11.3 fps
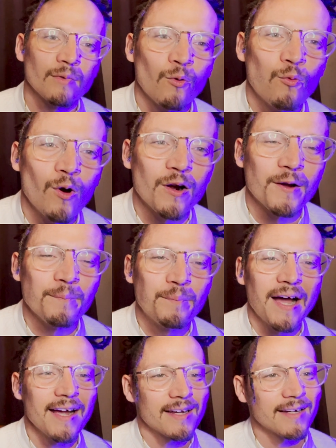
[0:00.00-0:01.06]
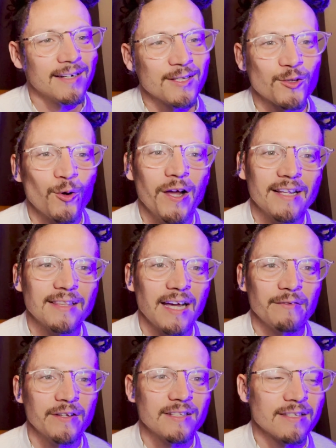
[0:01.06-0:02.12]
Welcome back. Let's go ahead and
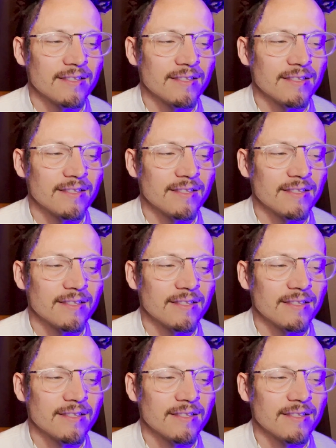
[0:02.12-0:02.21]
dive into